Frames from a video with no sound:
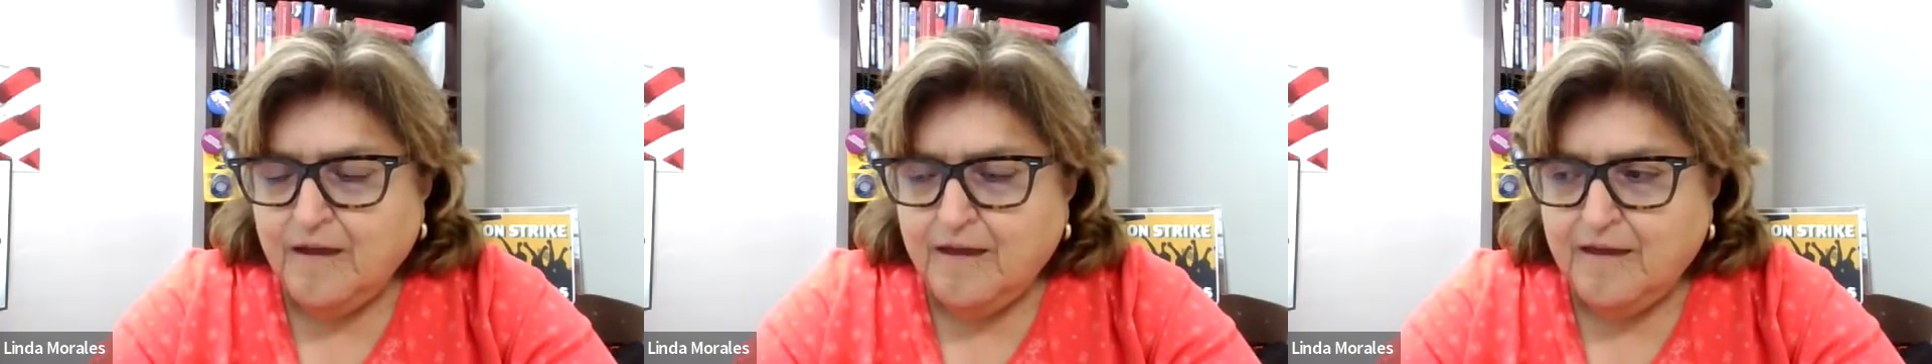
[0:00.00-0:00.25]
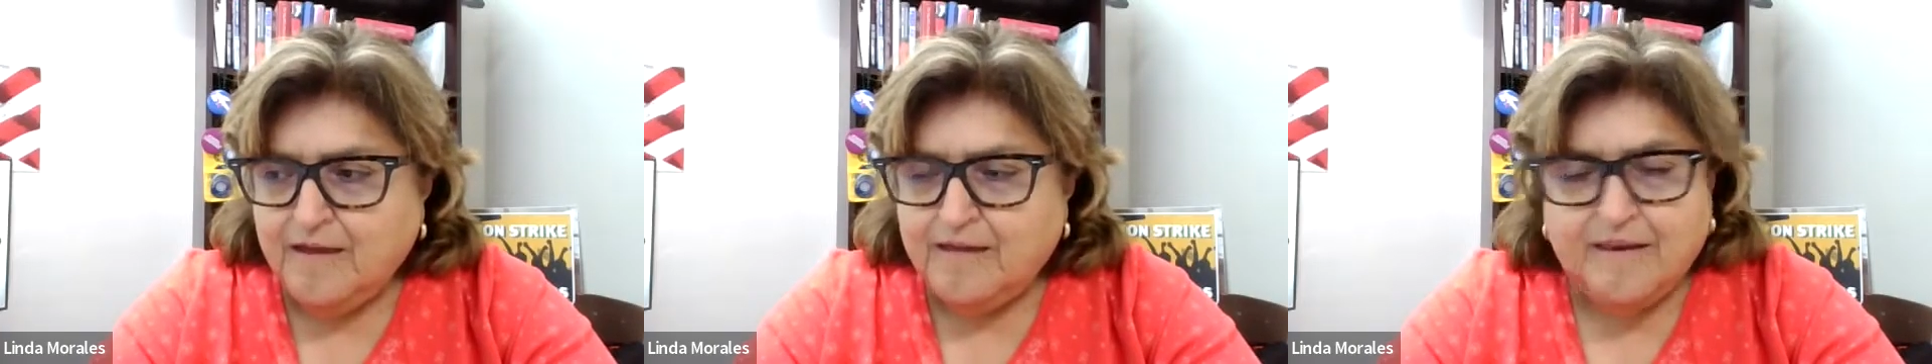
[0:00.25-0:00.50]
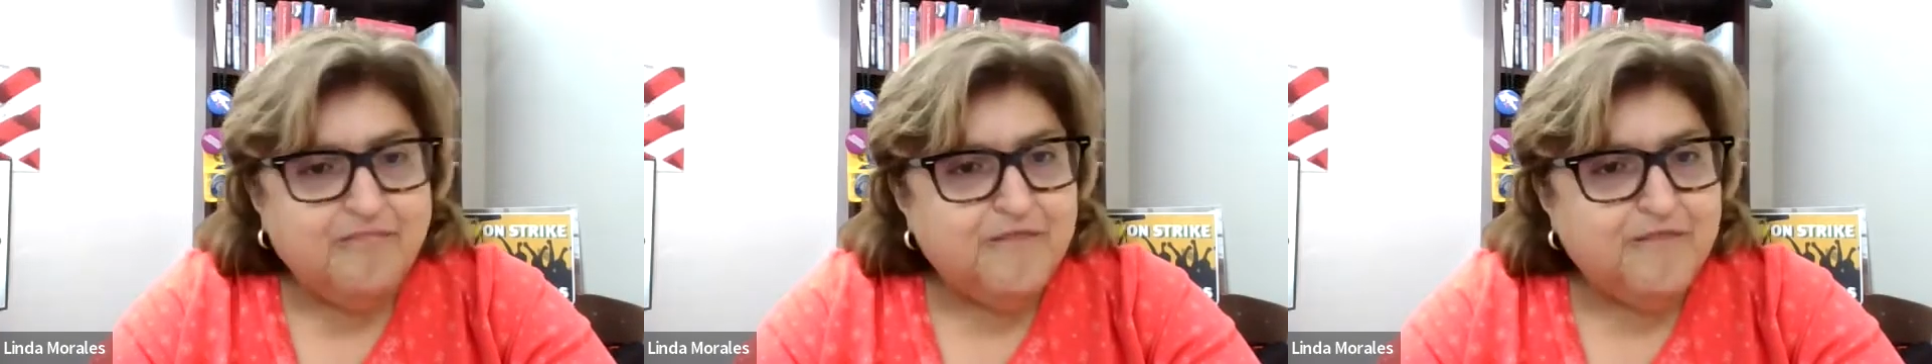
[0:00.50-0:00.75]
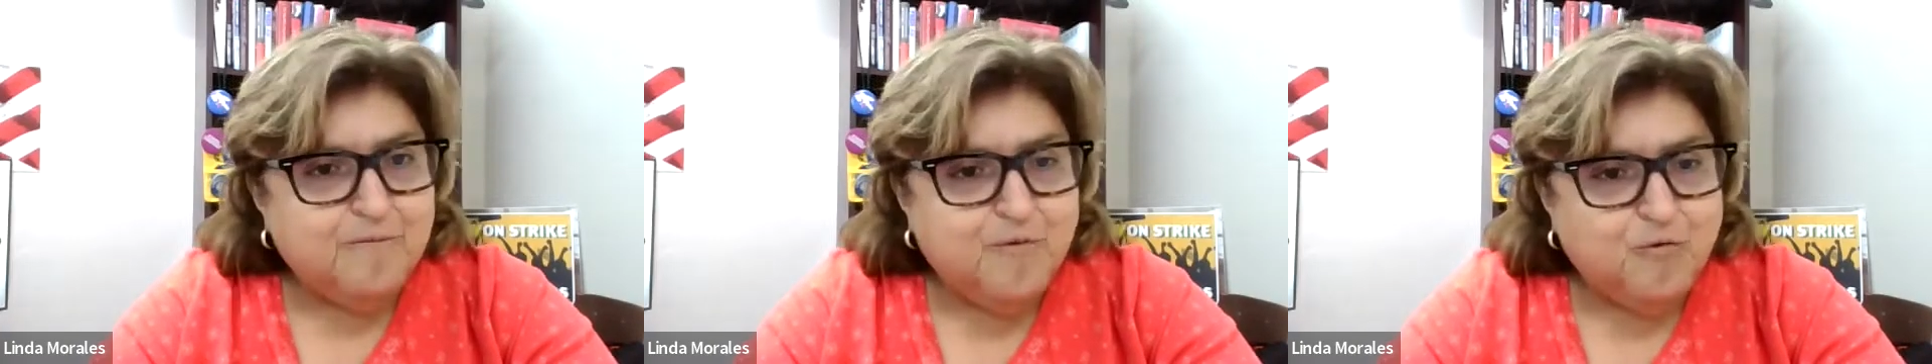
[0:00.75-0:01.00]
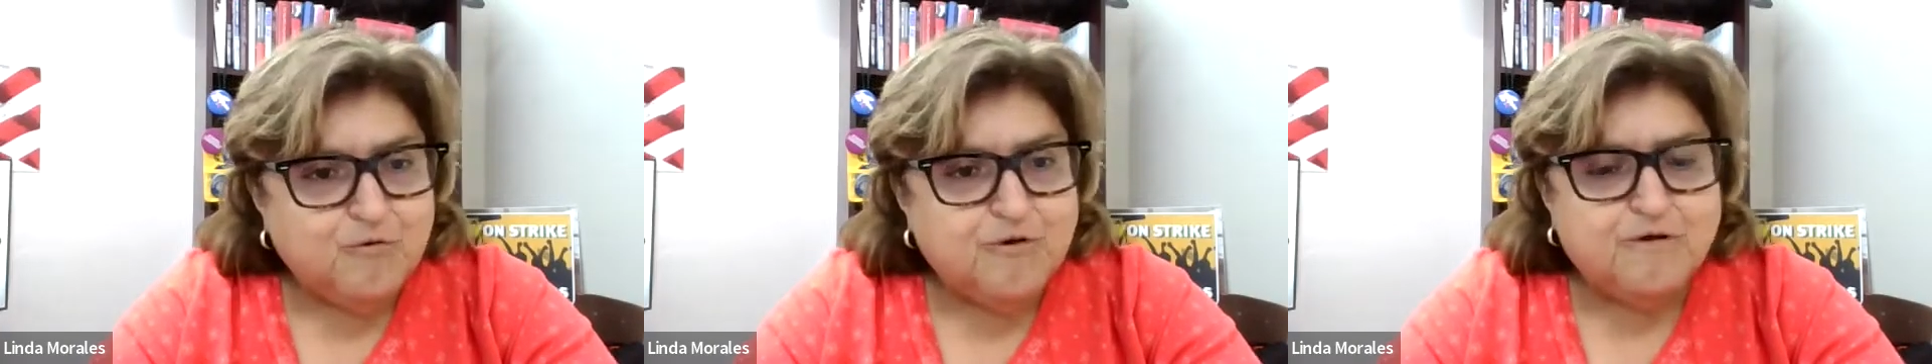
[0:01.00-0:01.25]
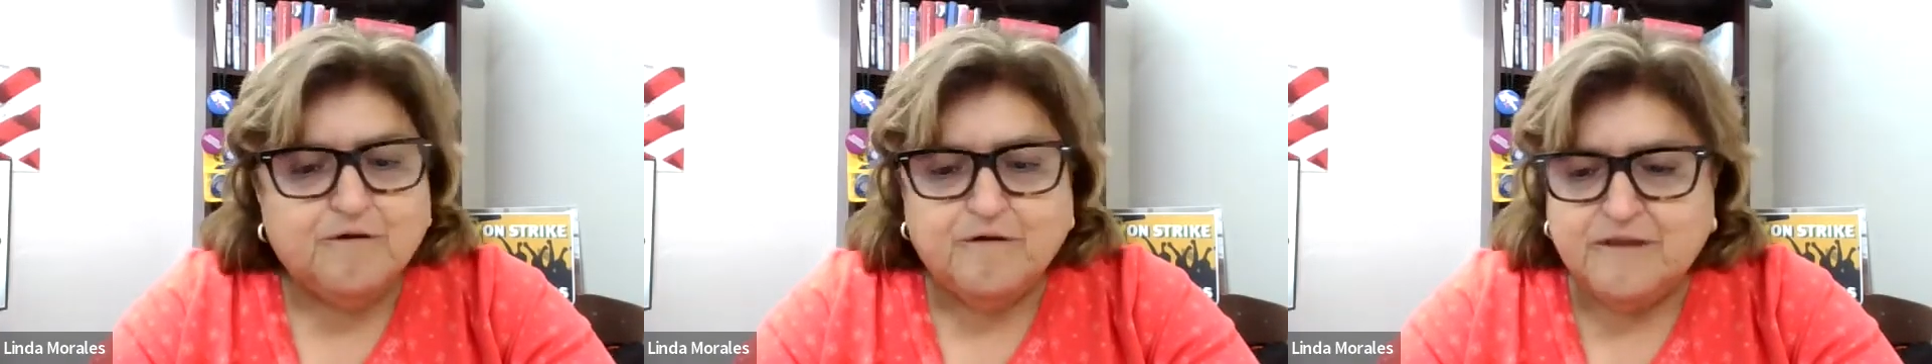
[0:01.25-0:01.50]
now that I'm
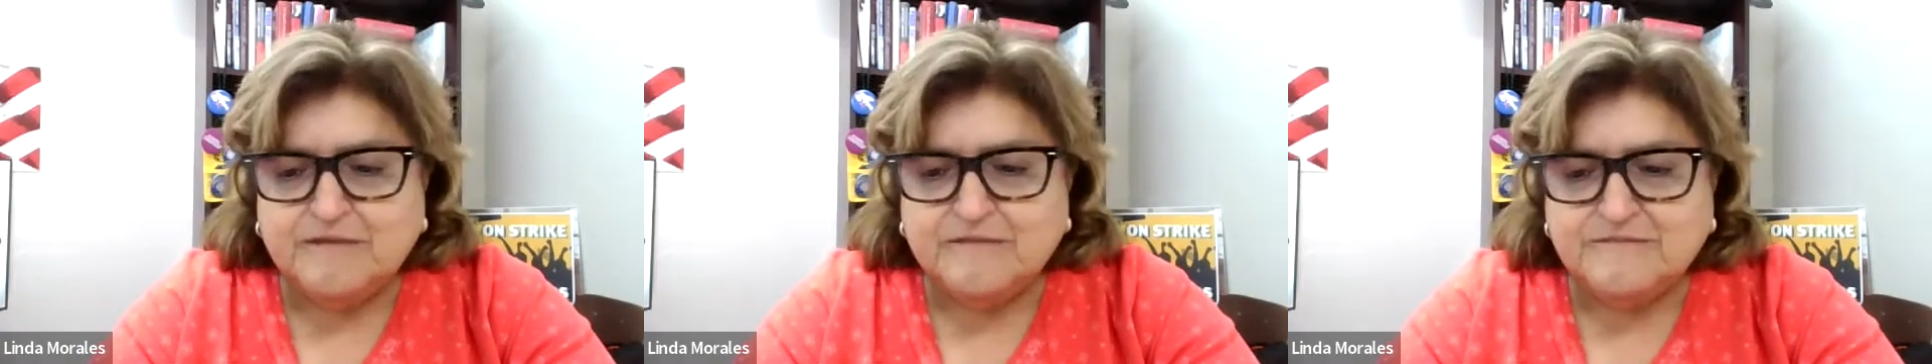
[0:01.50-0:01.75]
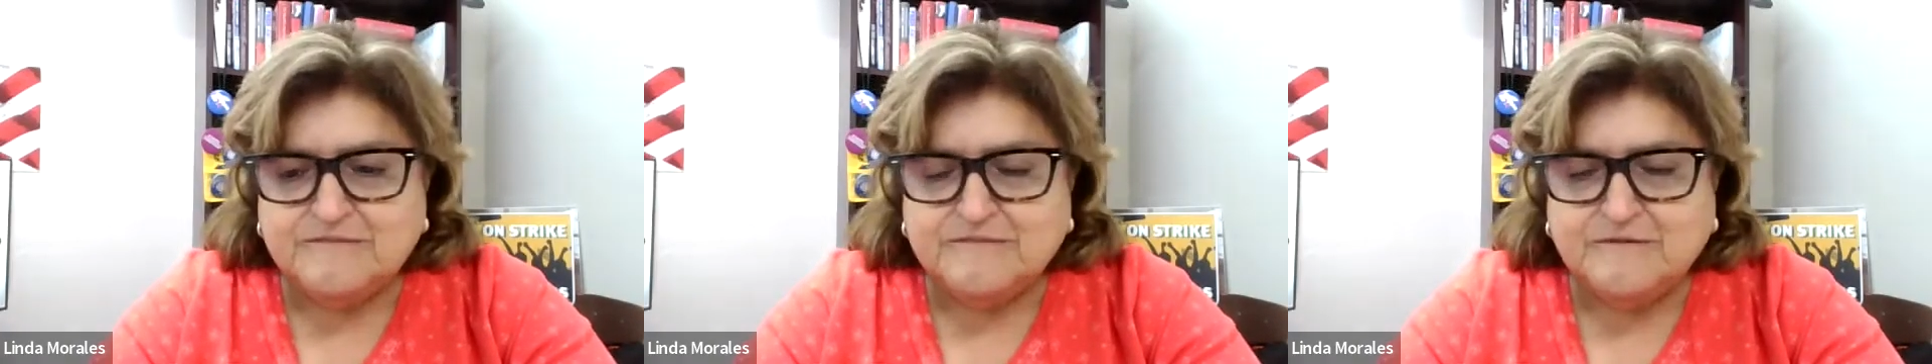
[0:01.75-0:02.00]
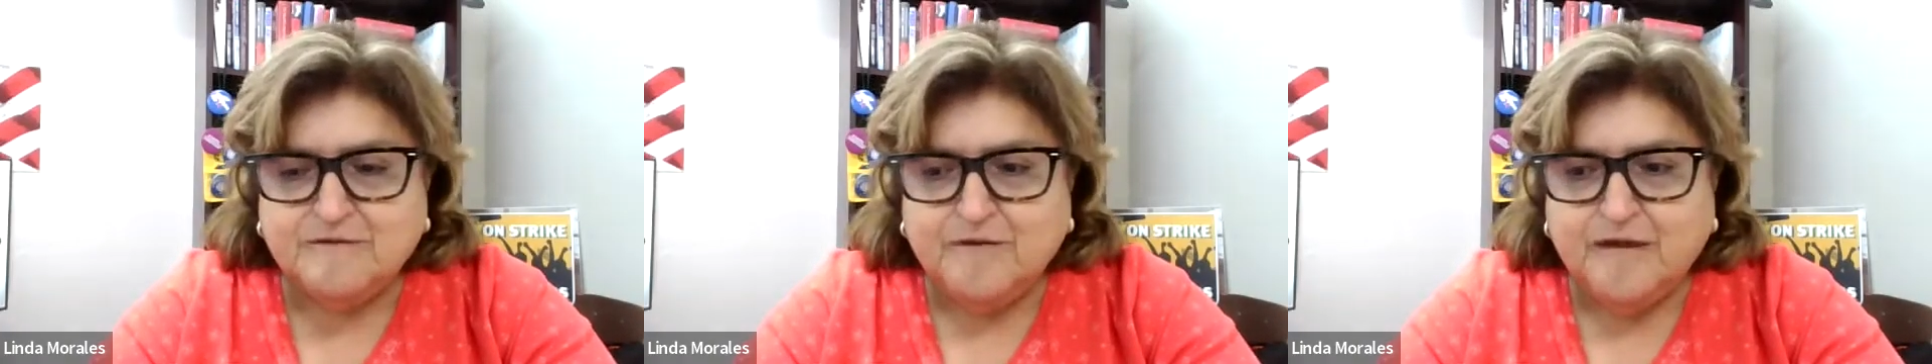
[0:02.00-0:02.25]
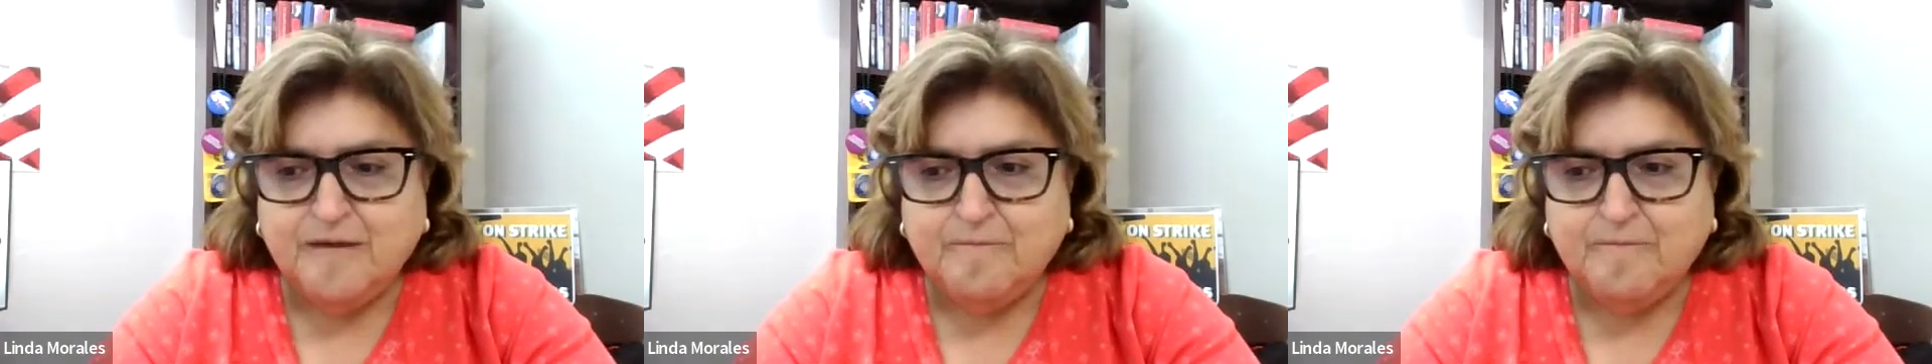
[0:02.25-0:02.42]
older is to